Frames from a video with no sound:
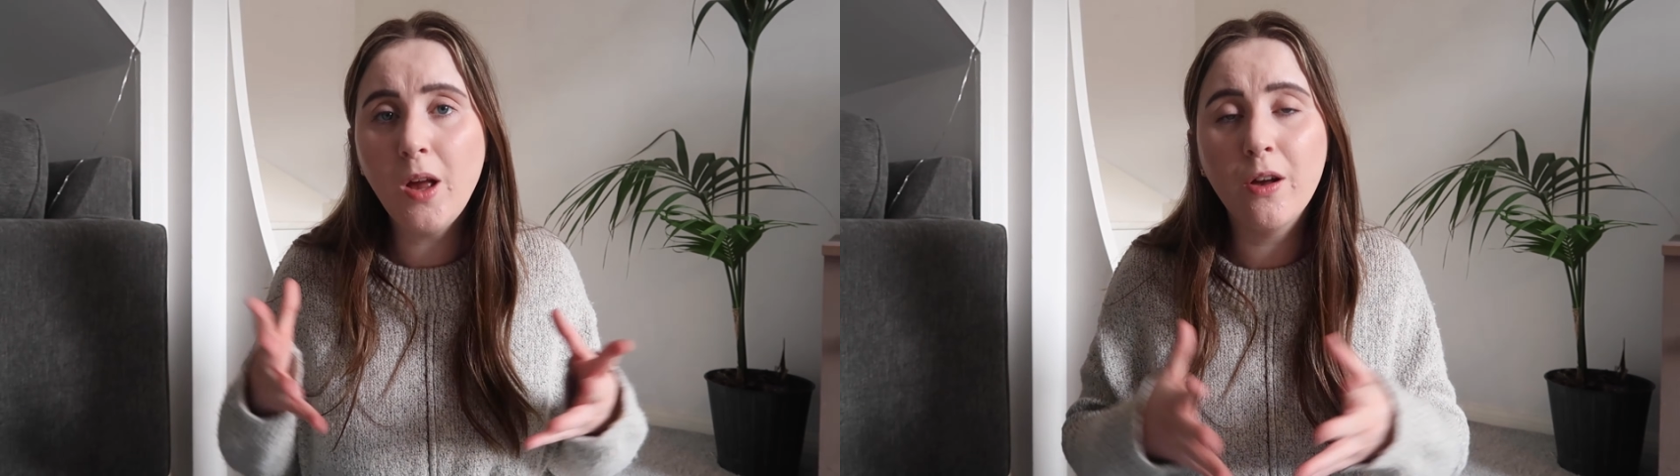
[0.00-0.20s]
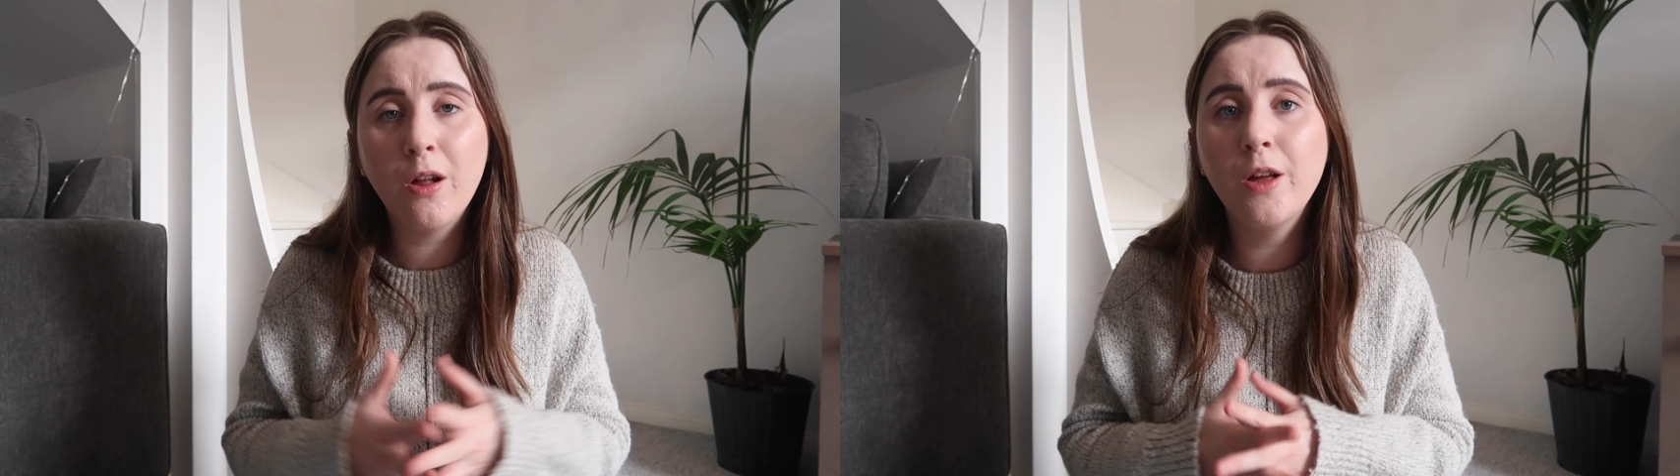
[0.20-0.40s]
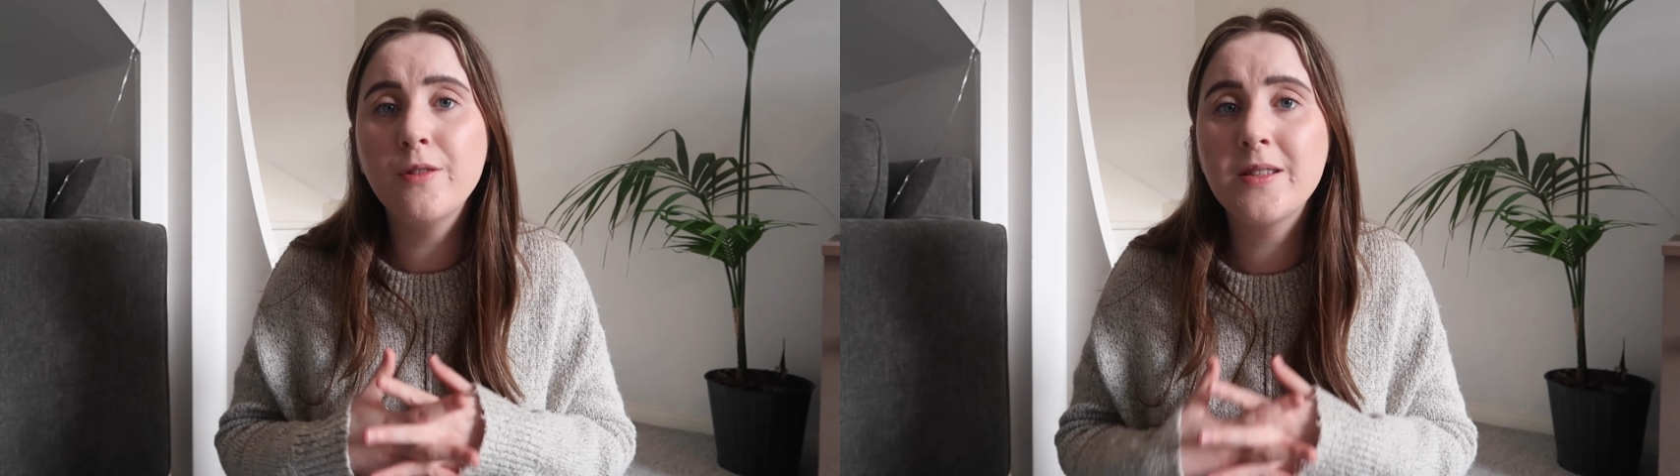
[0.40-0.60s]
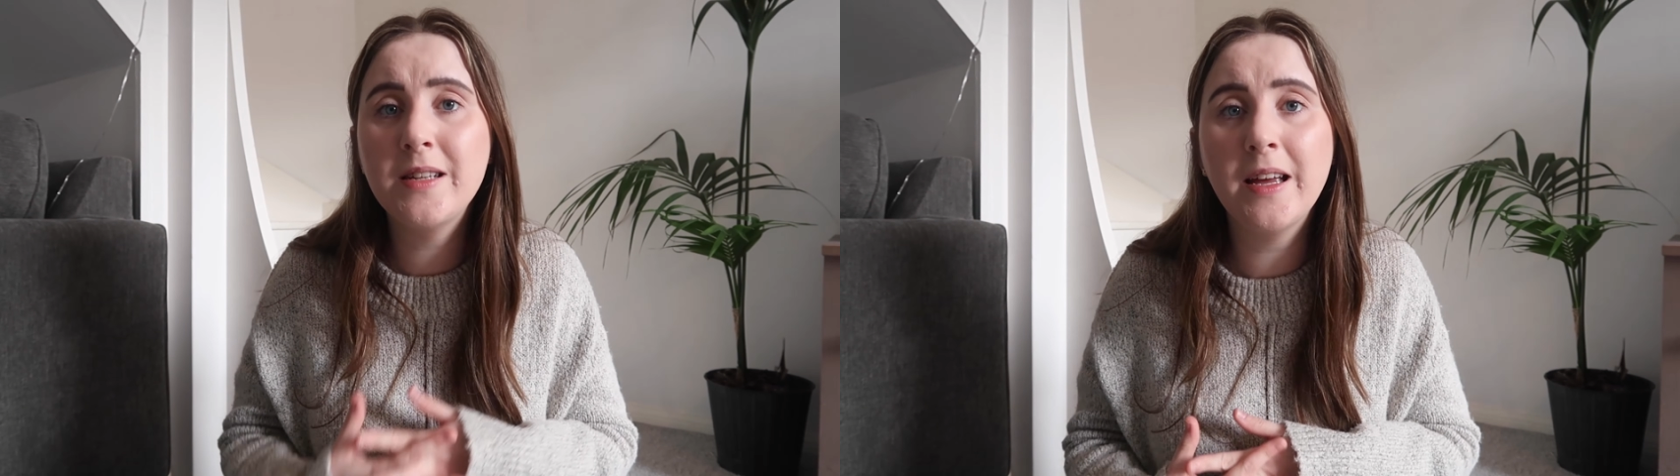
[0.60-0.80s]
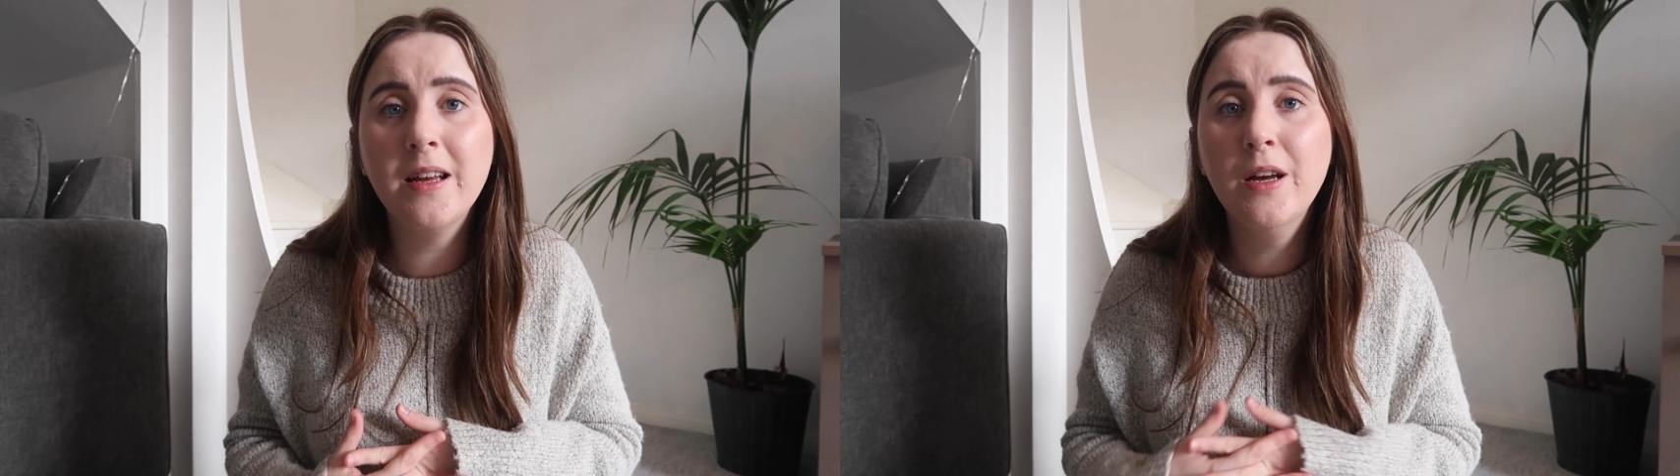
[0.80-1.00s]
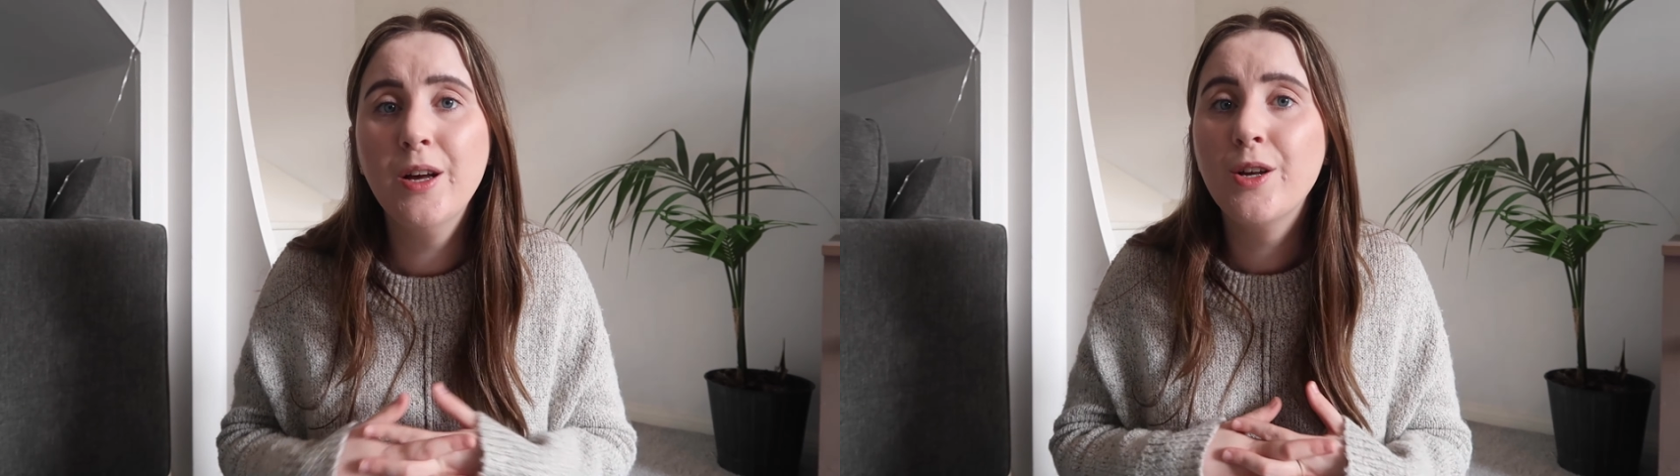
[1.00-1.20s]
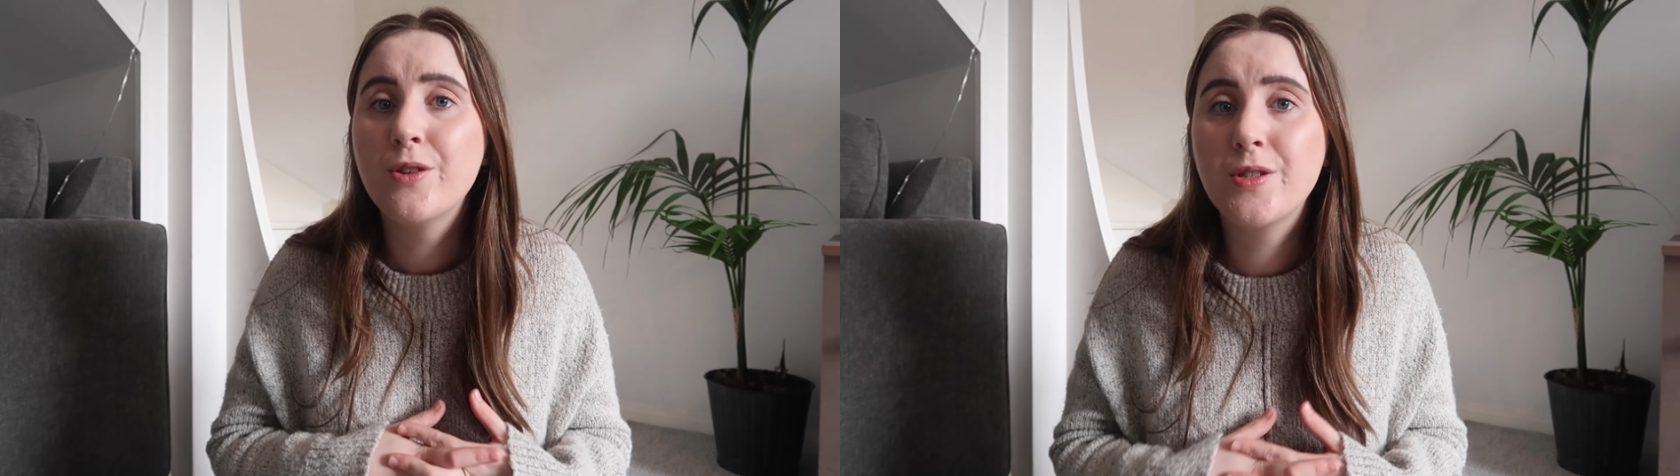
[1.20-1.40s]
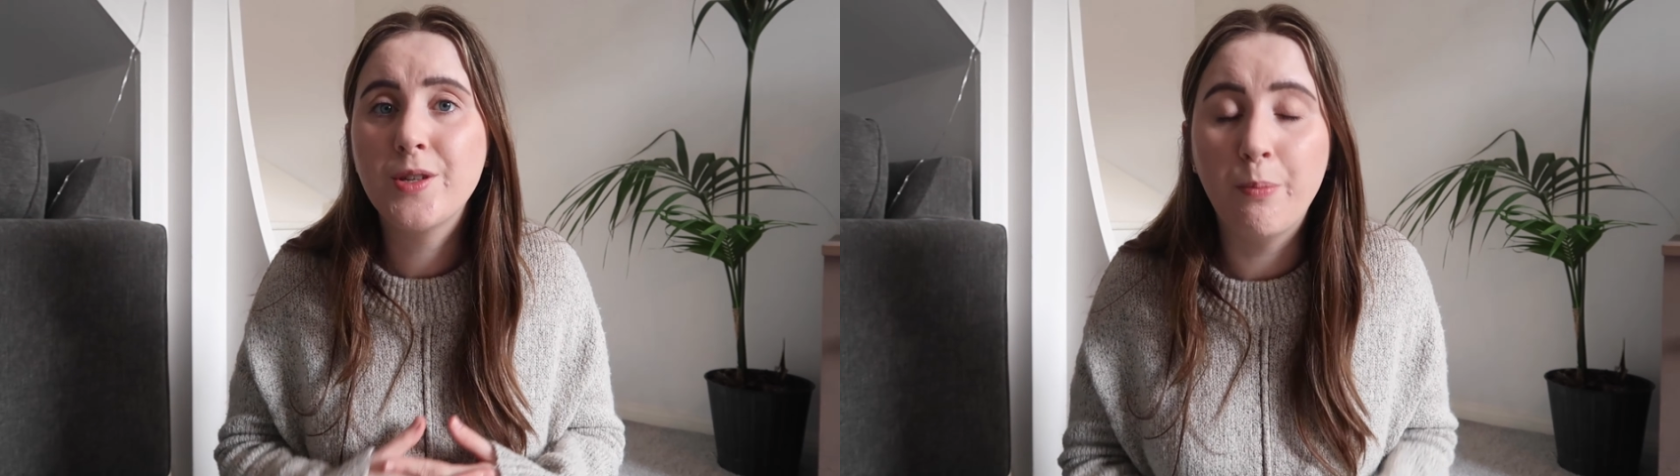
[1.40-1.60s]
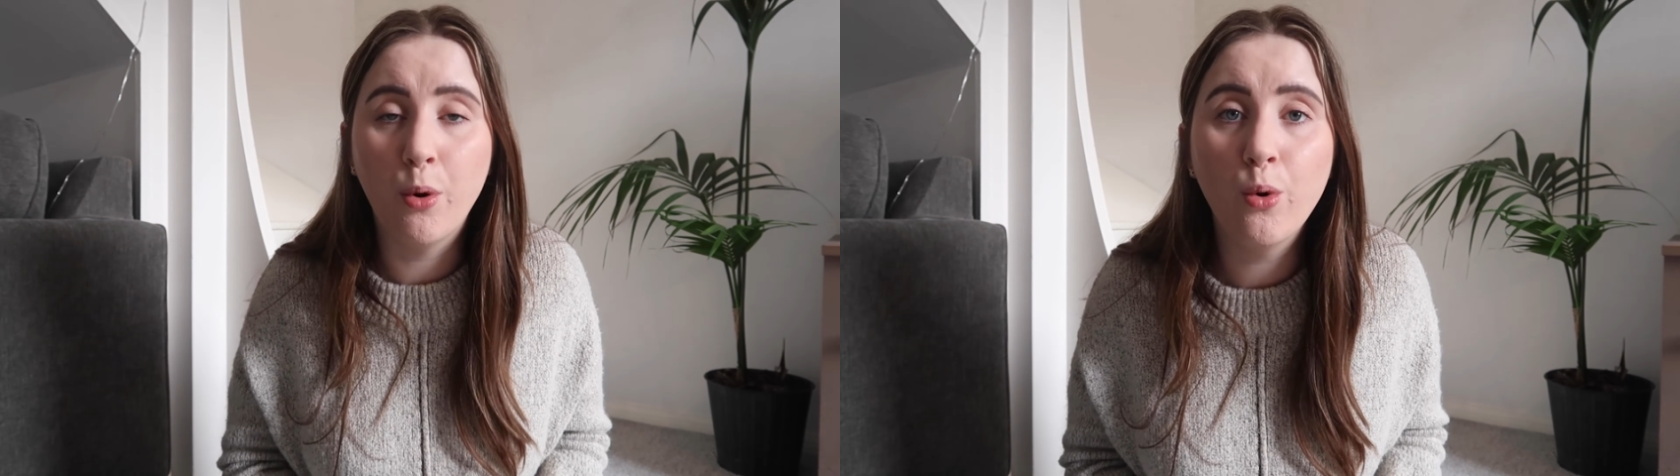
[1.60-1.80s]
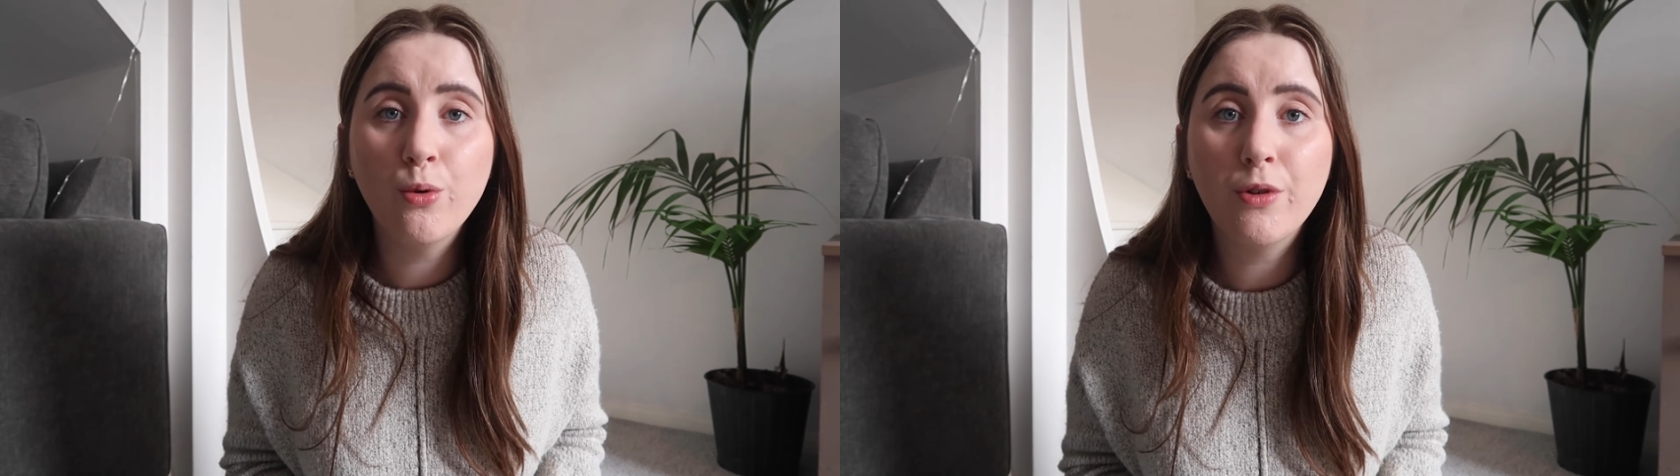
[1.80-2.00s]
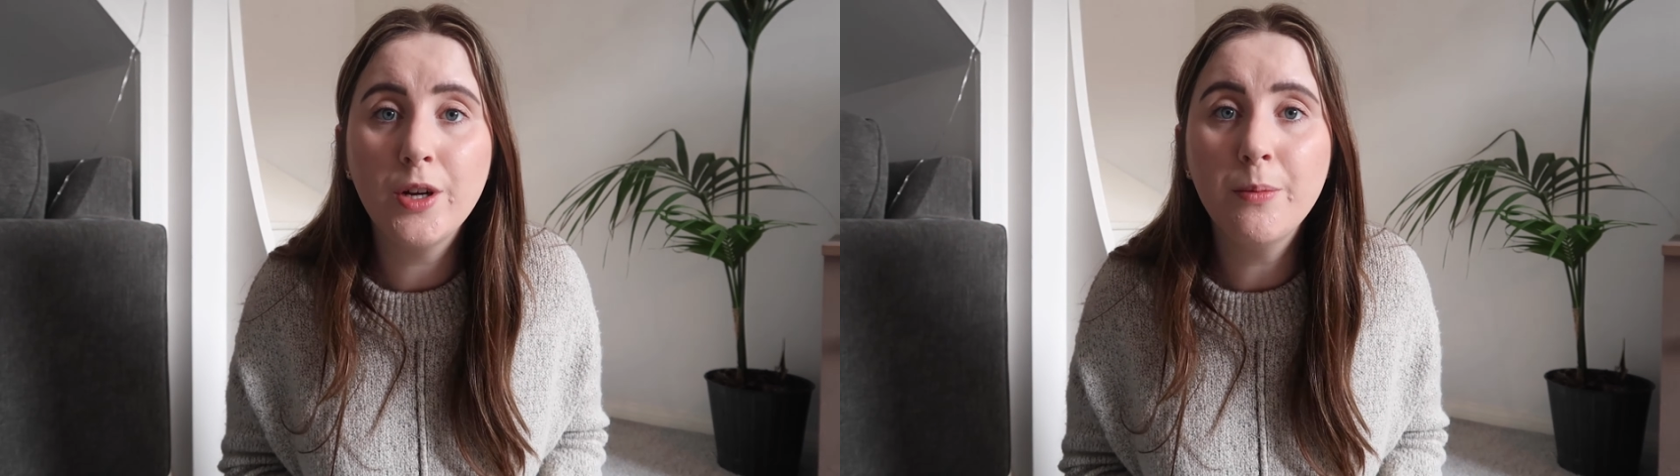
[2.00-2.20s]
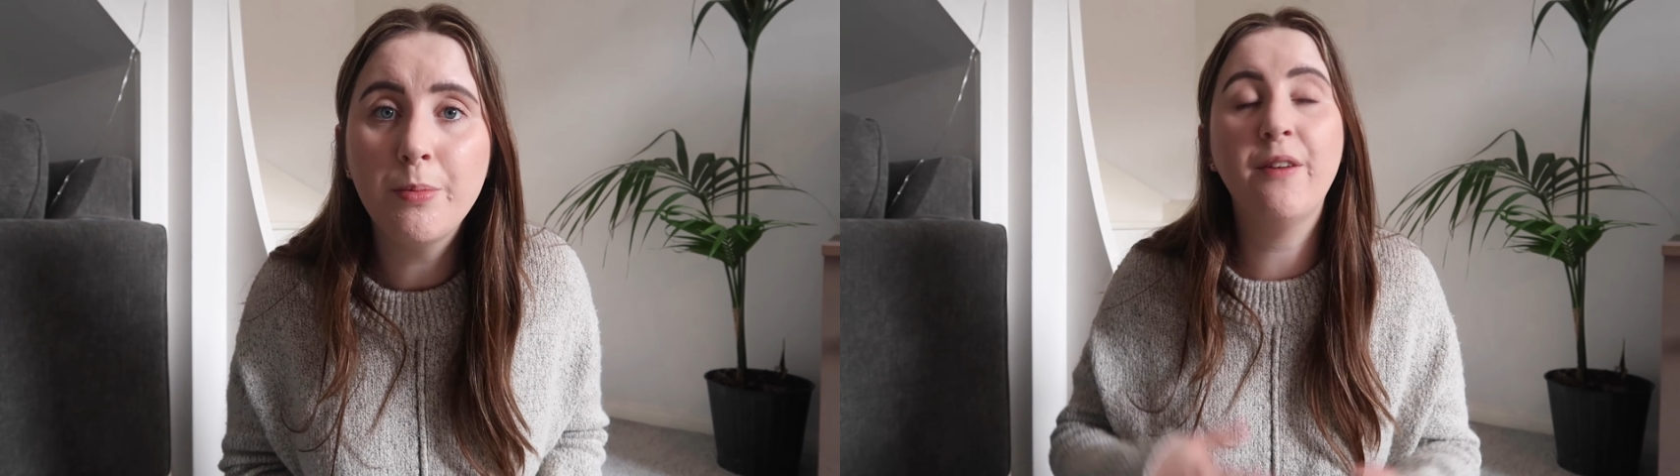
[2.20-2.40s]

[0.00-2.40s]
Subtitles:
a close-knit support group.